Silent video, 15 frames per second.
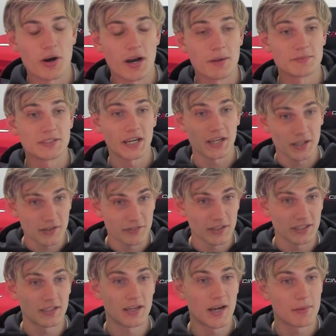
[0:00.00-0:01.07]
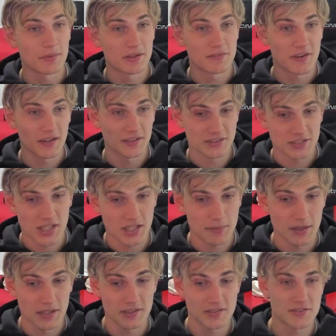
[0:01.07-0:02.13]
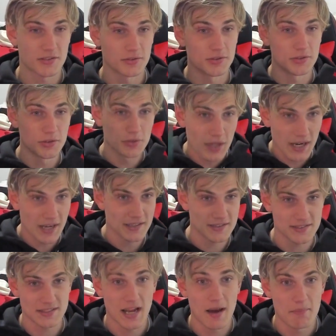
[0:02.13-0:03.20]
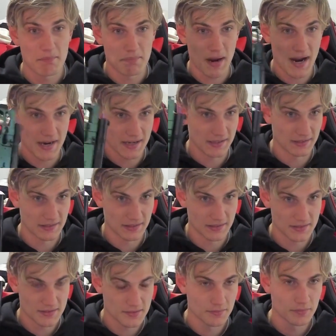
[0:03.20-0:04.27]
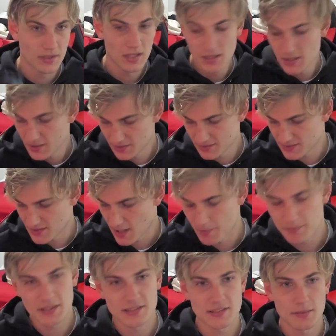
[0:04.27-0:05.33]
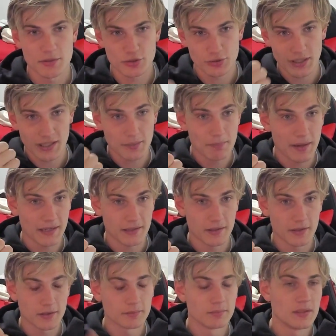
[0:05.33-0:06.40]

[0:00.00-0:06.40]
I'm tired of it. I'm going to finally talk about it. So you guys stop buying these. It's not because I'm a direct competitor.